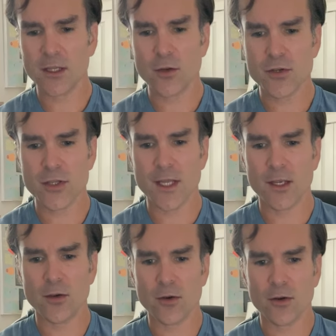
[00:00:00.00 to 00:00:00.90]
illusion that
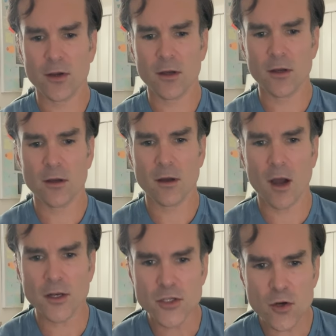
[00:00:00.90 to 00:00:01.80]
you're
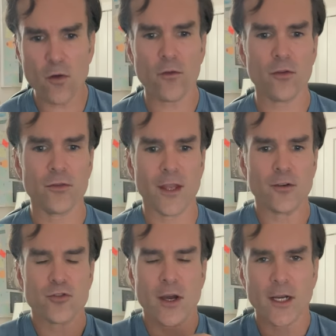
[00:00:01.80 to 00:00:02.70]
hunched over, that
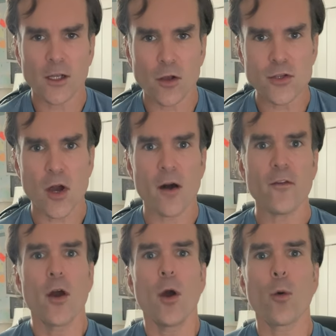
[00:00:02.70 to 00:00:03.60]
you're trying to close off.